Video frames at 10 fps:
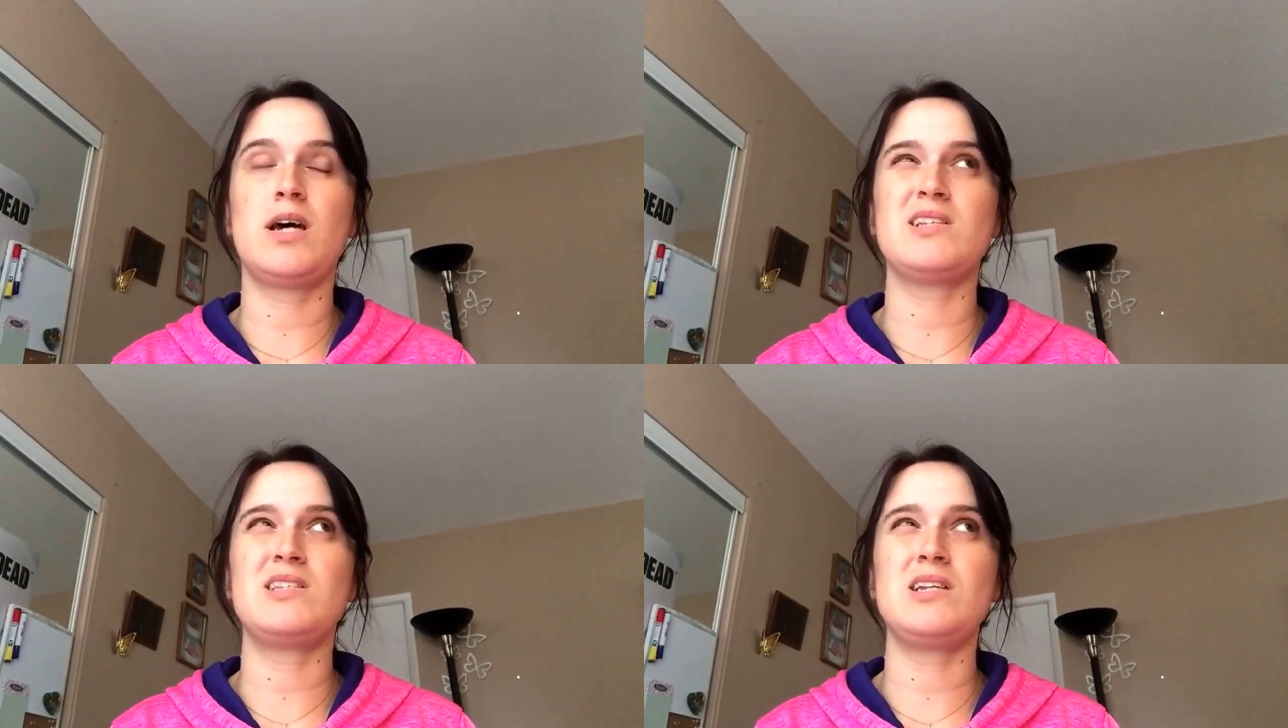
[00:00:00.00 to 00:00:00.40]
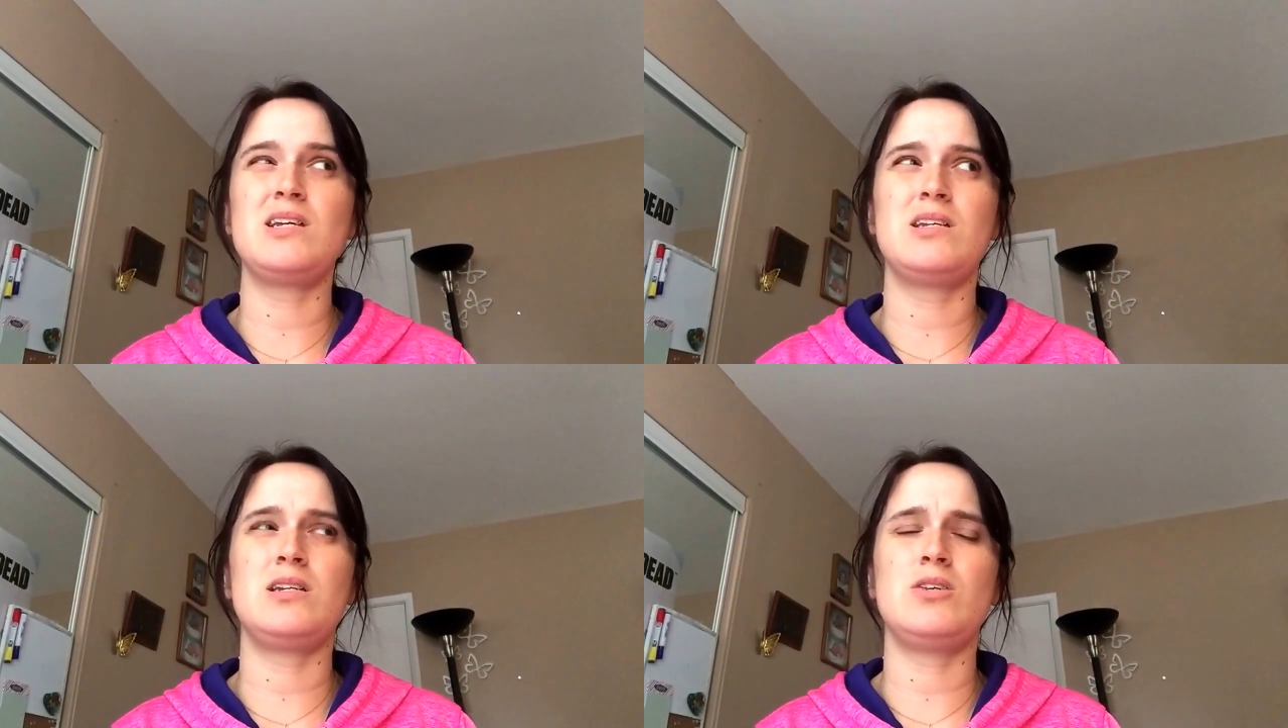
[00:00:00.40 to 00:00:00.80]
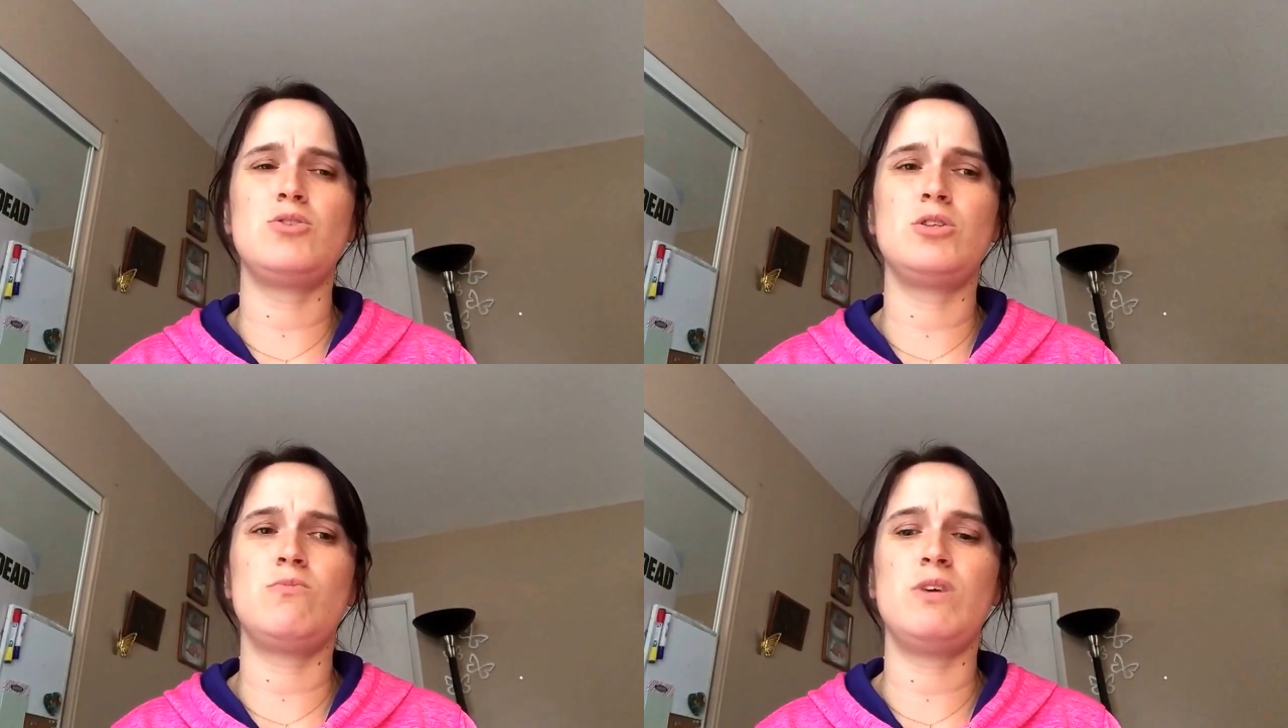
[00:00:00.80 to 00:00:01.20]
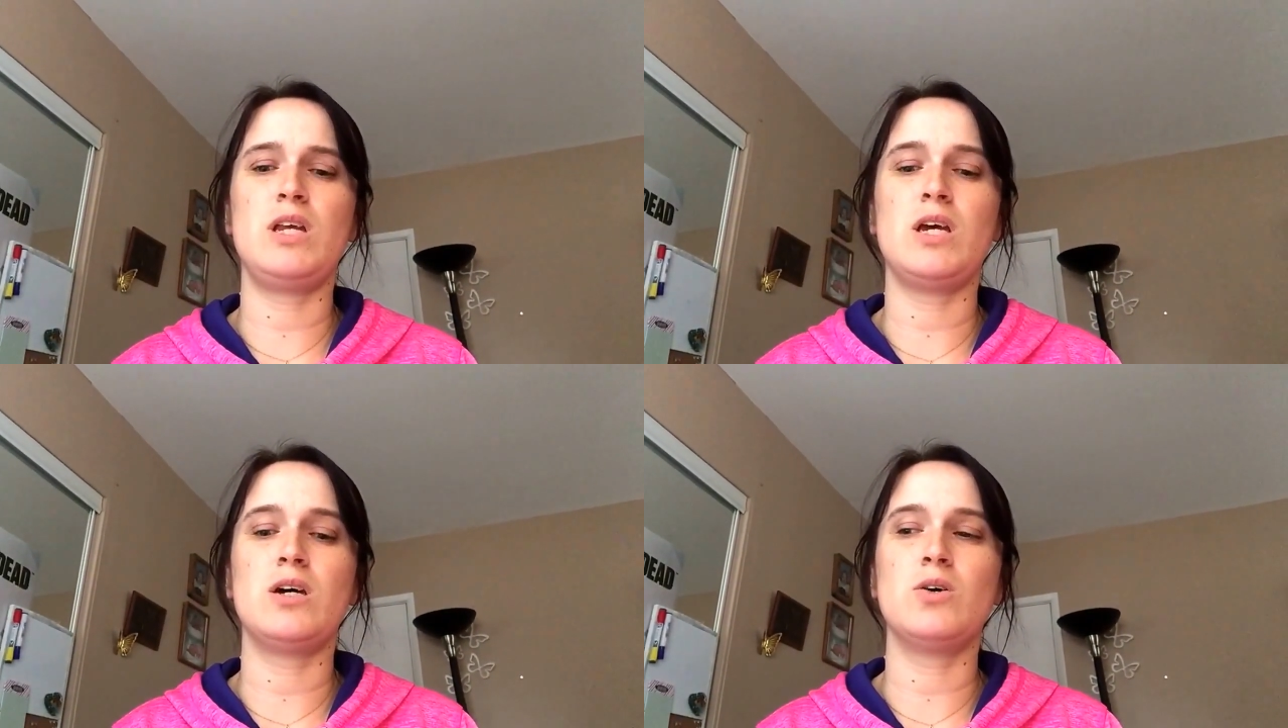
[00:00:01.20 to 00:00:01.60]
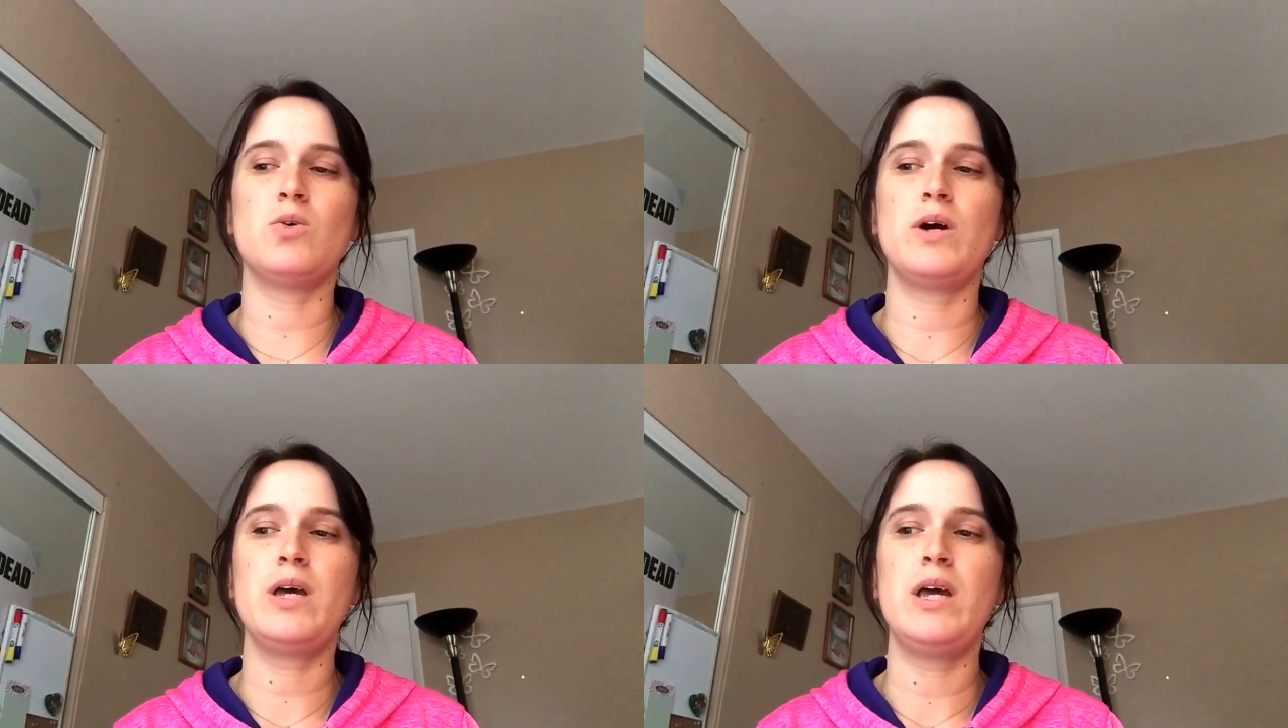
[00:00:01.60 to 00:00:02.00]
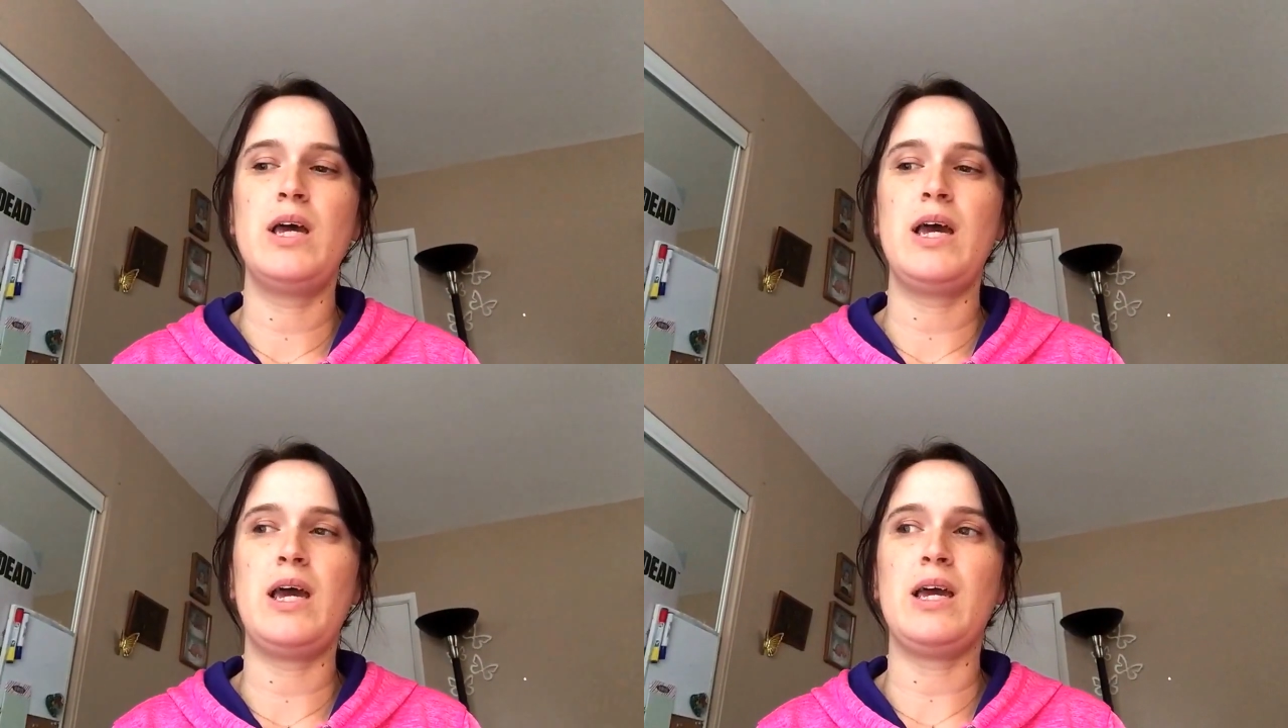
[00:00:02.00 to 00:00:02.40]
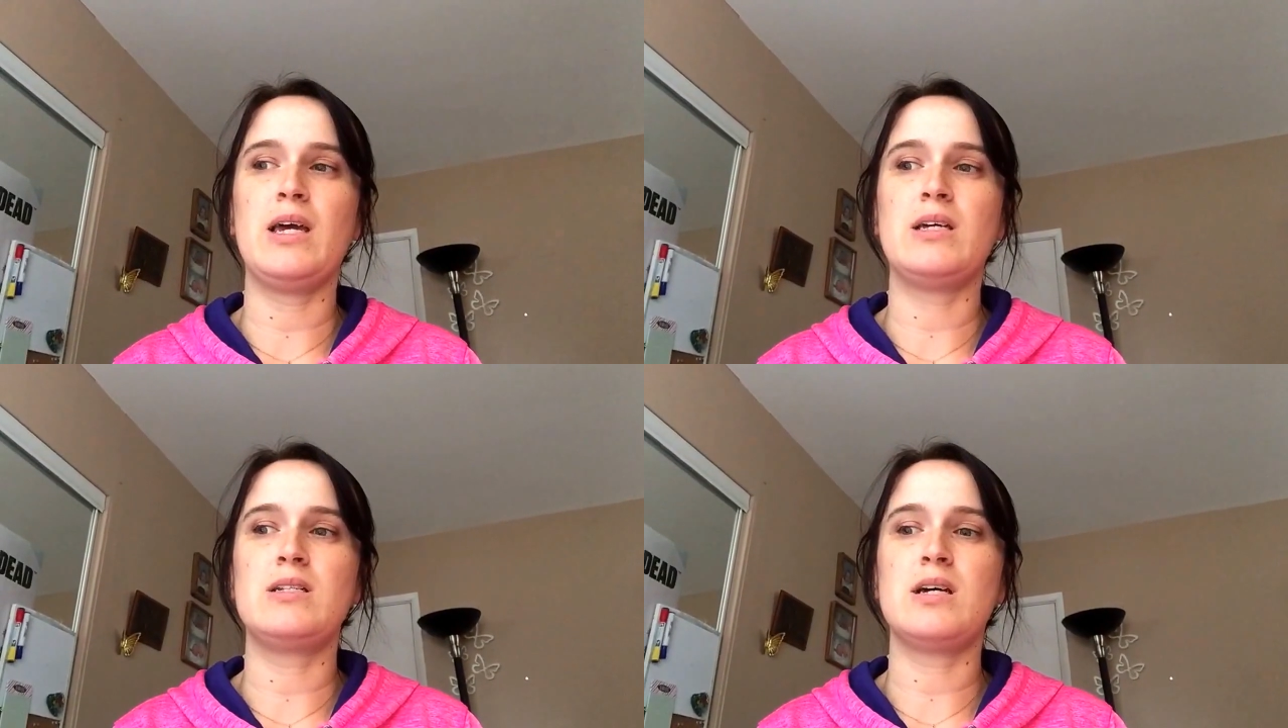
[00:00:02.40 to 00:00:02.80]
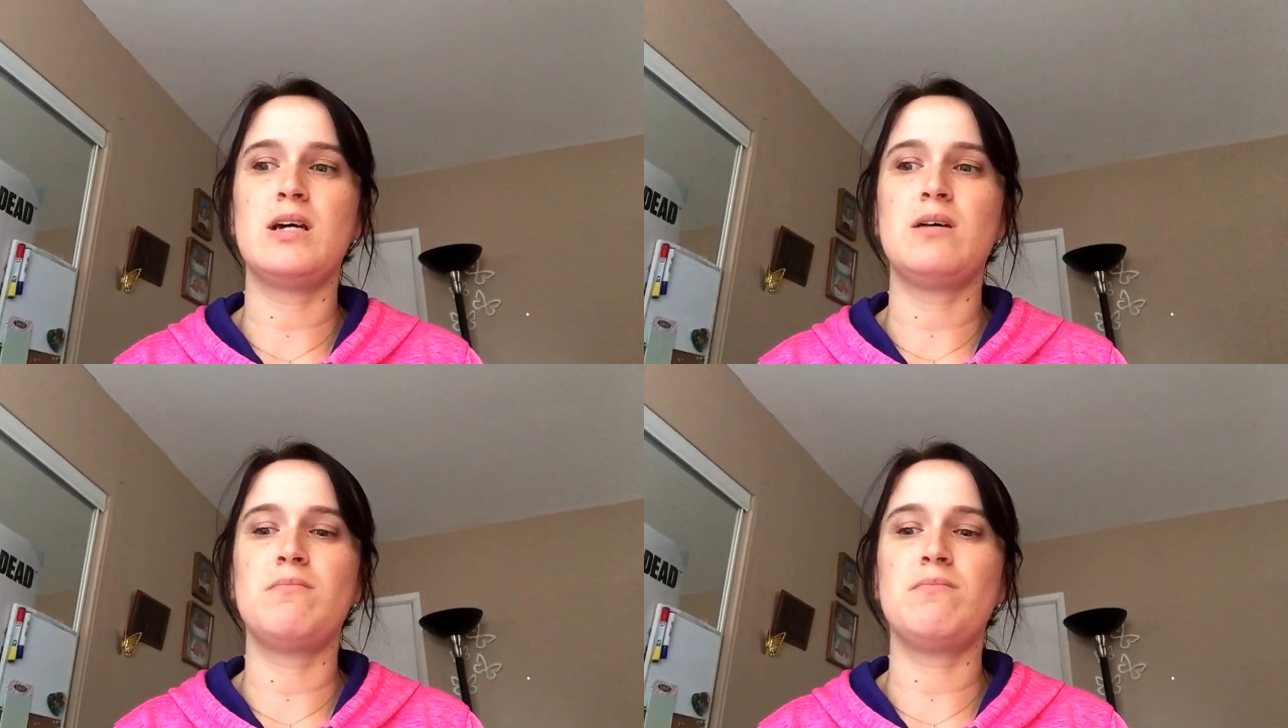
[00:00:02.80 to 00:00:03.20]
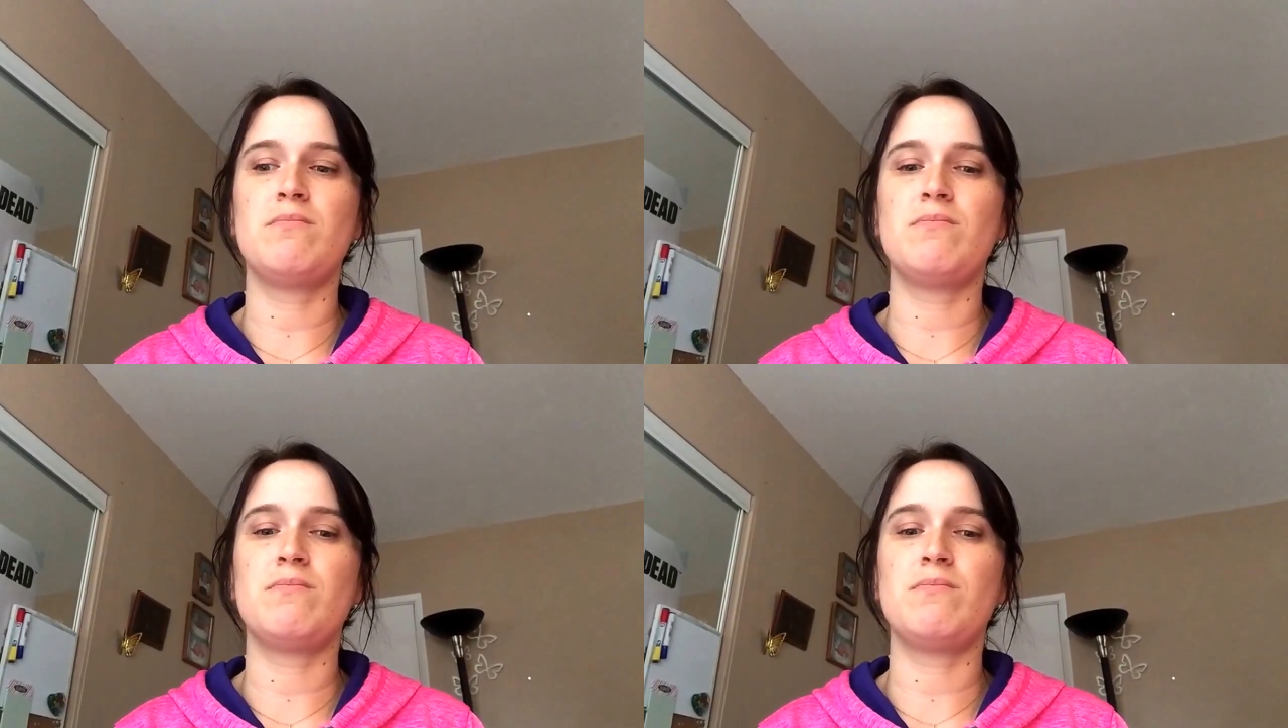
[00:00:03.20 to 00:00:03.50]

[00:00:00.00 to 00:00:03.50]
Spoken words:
I seen it in a YouTube video, and